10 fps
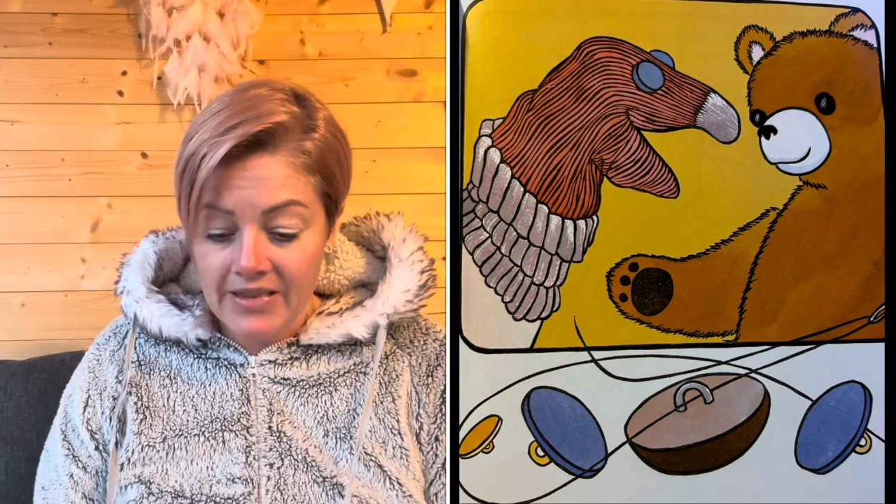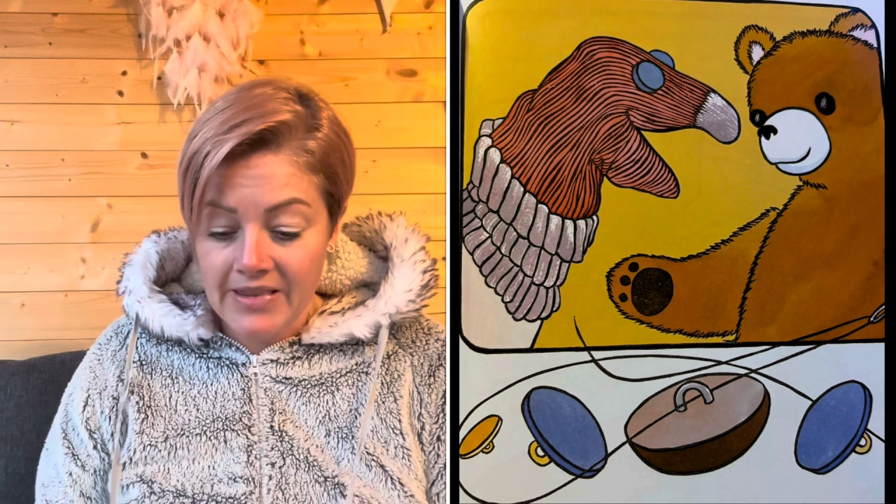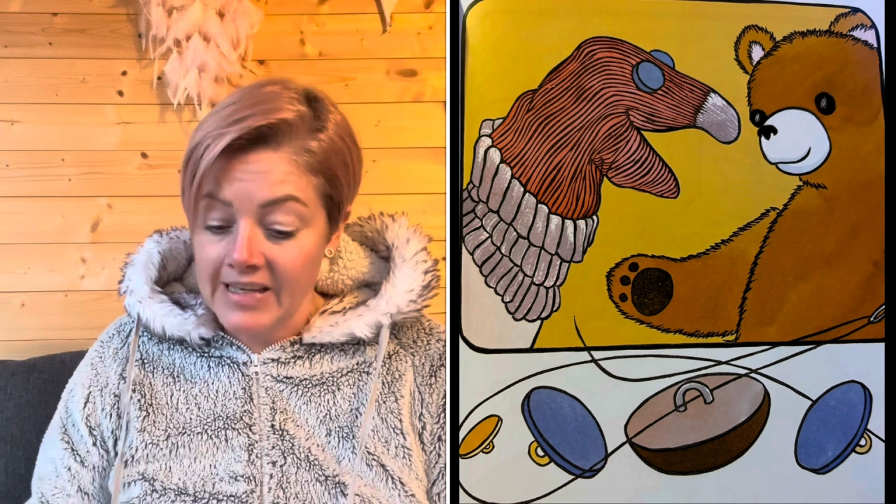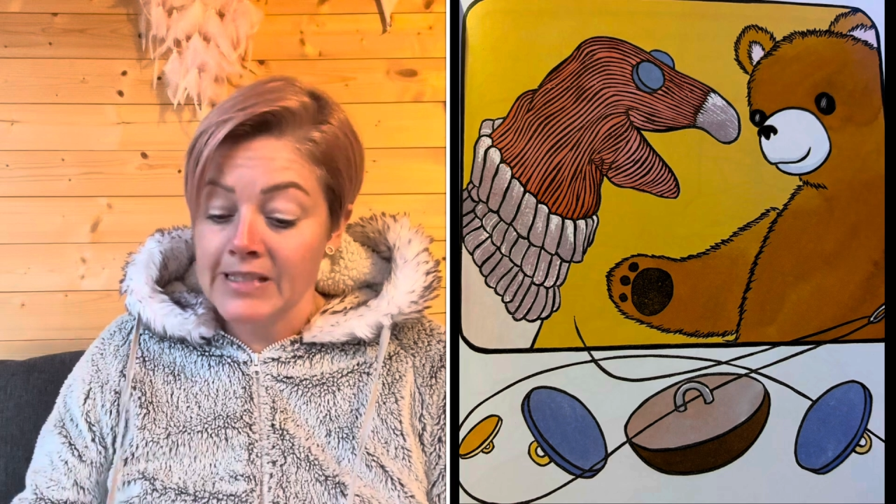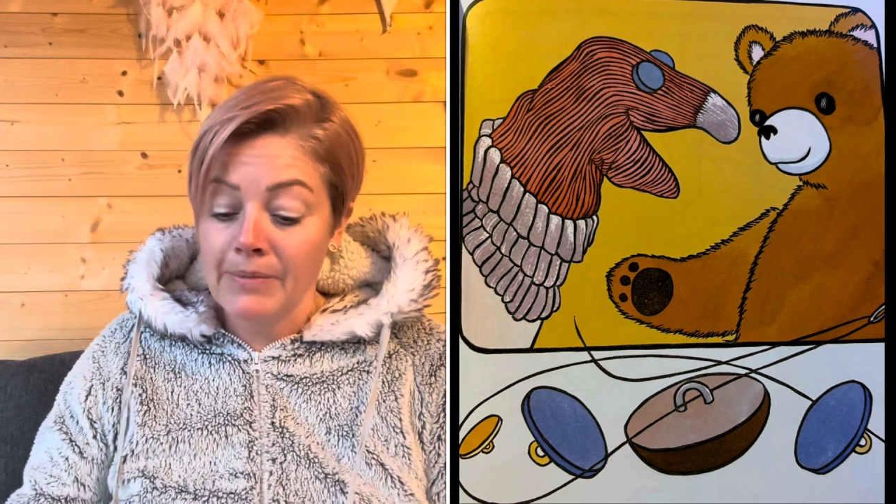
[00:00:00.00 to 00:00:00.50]

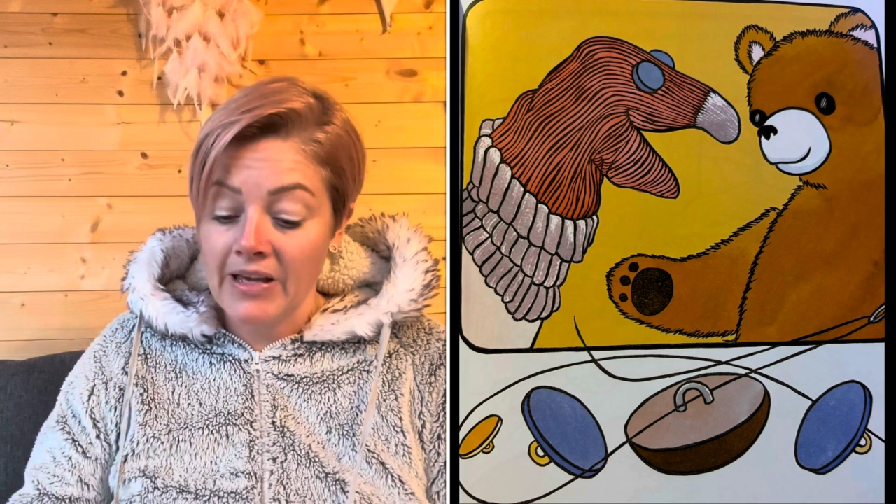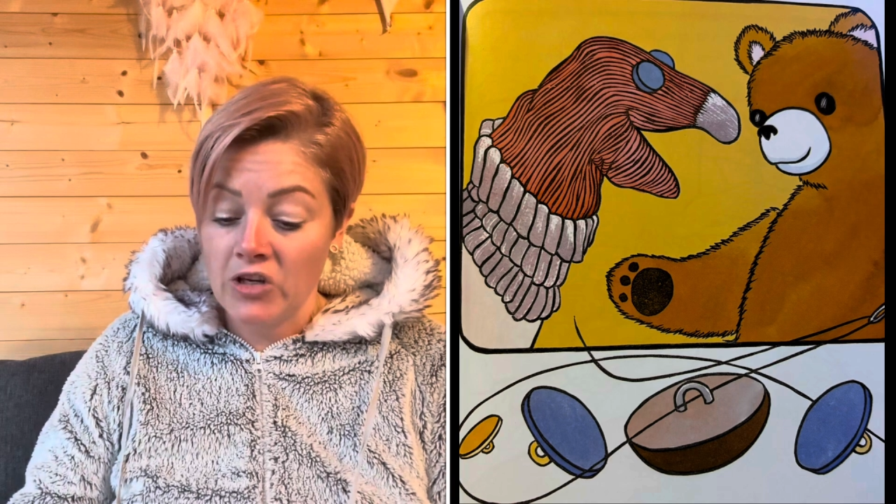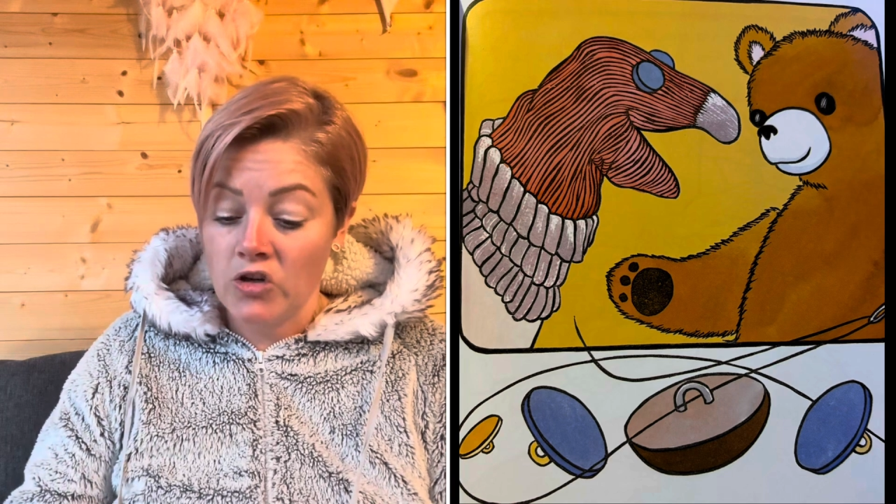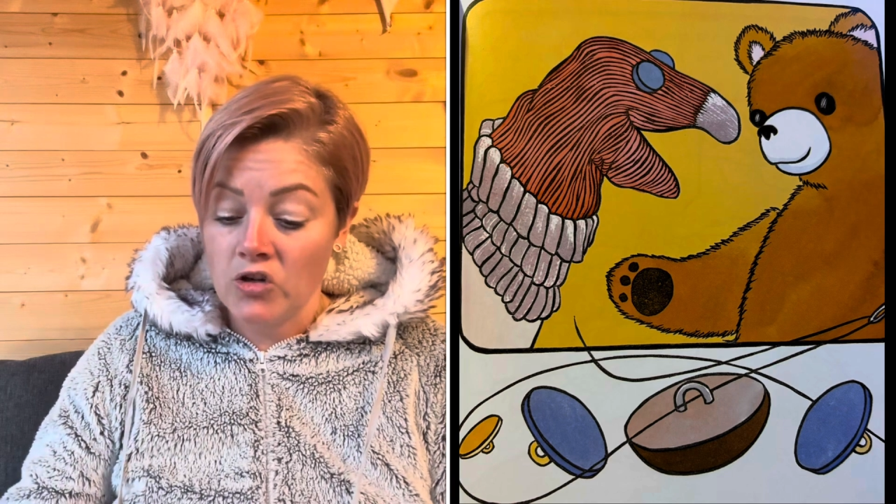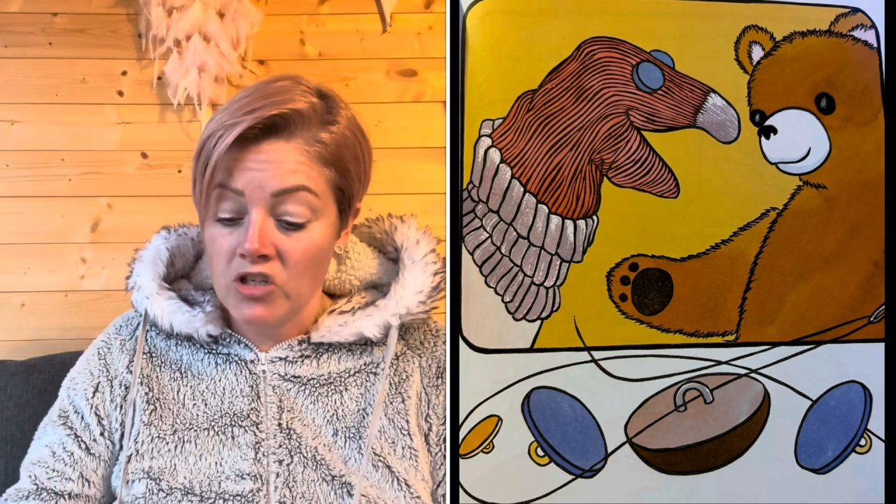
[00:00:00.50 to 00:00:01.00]
These make
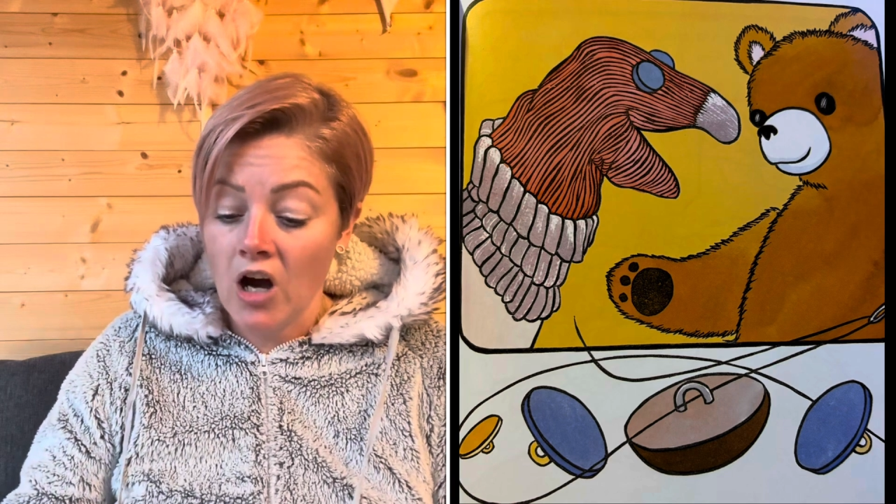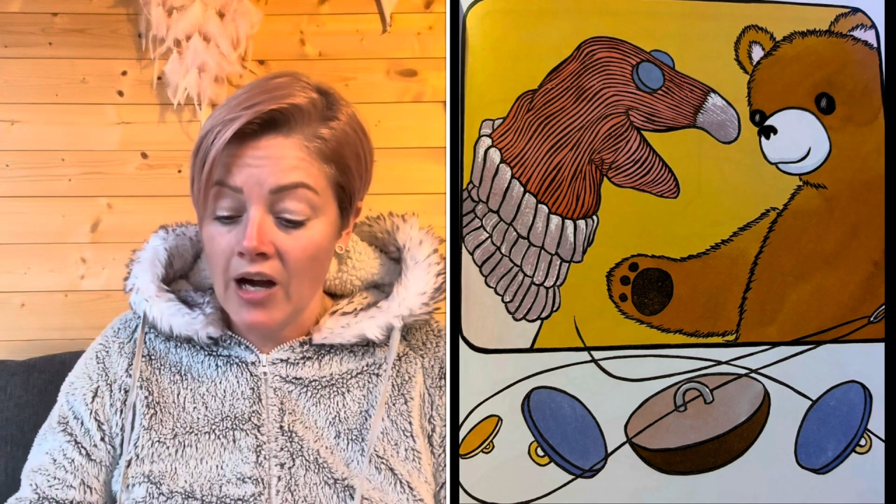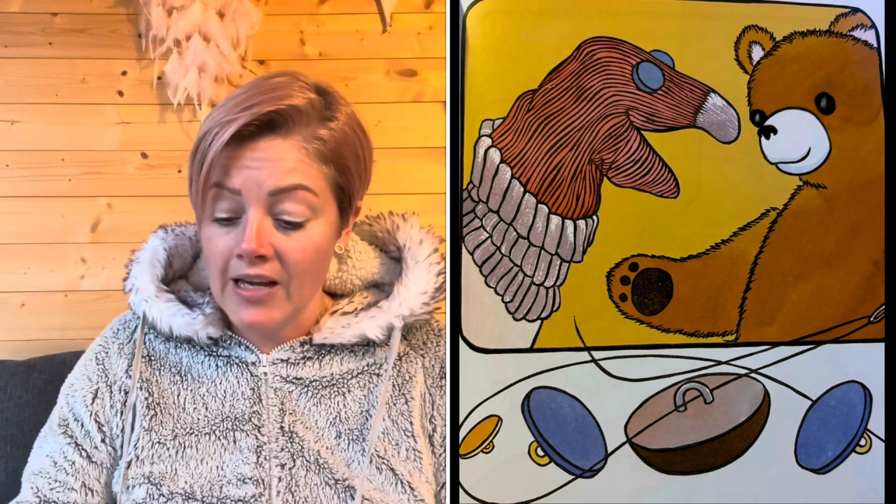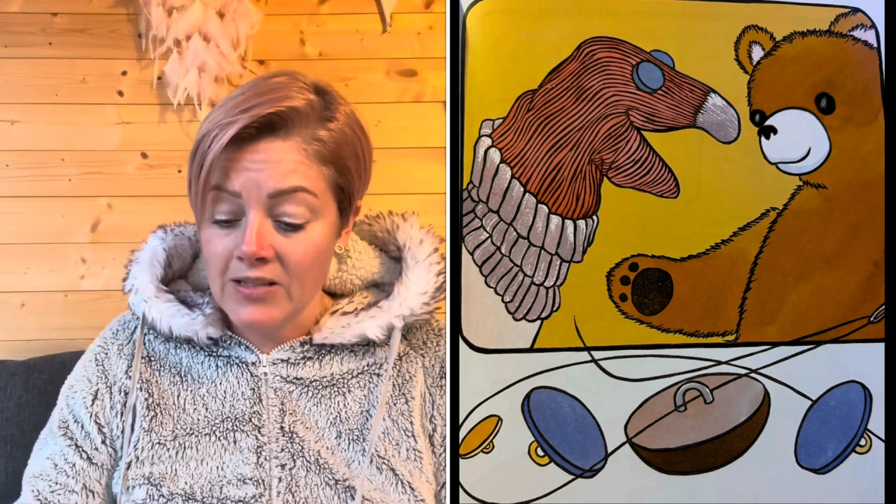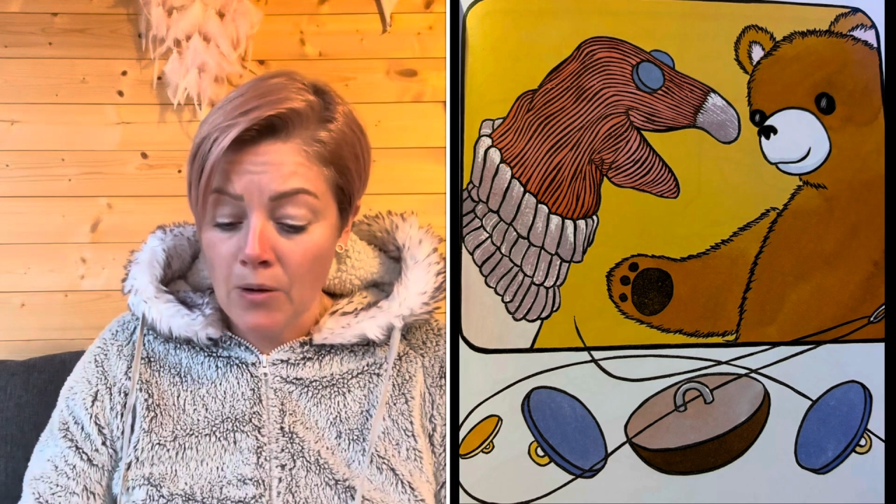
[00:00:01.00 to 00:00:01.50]
good eyes